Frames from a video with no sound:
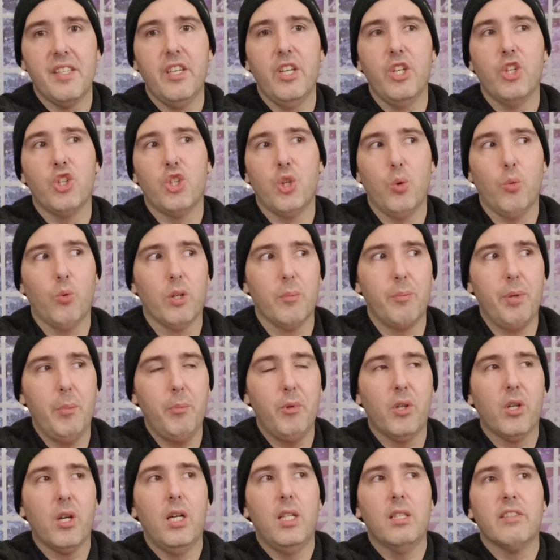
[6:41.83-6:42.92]
issue where people
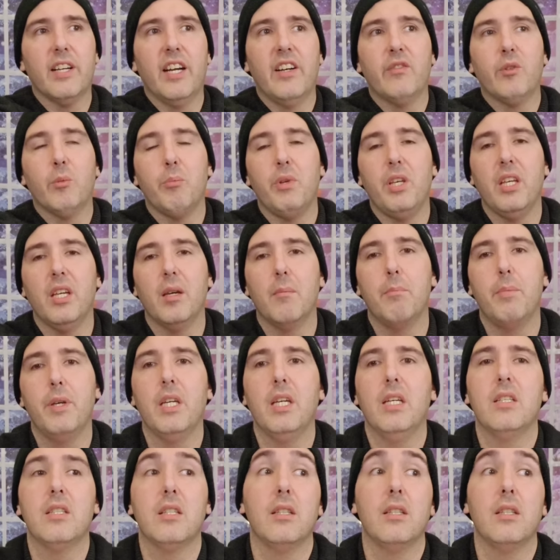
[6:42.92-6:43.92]
call her out for being a bigot,